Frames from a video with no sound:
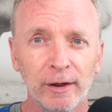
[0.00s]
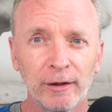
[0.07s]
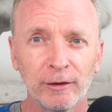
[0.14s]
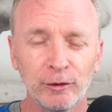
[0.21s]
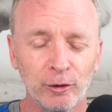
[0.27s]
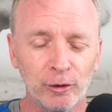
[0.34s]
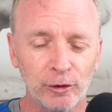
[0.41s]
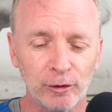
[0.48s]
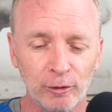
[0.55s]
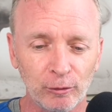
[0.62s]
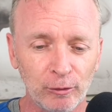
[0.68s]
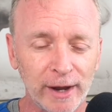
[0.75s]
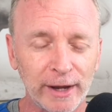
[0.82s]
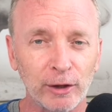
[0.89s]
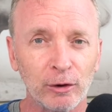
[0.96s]
your
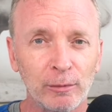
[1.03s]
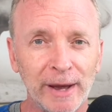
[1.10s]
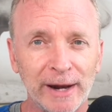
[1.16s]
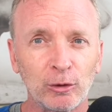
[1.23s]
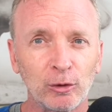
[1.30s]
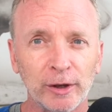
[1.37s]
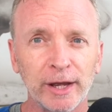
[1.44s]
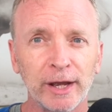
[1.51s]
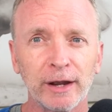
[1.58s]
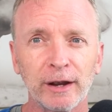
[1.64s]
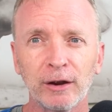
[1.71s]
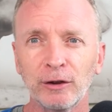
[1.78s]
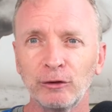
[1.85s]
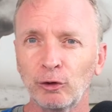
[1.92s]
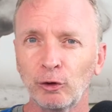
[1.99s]
regular medical
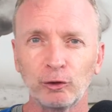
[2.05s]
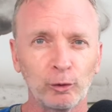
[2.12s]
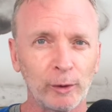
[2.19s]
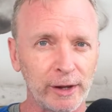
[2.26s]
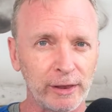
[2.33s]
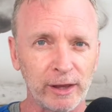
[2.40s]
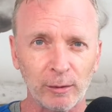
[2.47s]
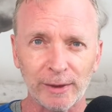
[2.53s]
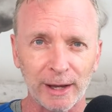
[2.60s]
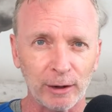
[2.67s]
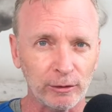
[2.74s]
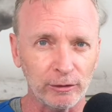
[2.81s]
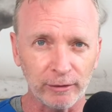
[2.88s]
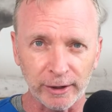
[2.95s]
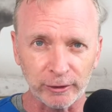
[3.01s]
care, and don't do anything without
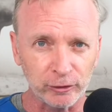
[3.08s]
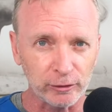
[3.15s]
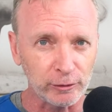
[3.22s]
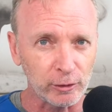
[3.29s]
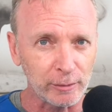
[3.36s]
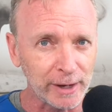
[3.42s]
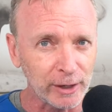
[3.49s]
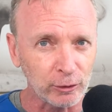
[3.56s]
advice of your medical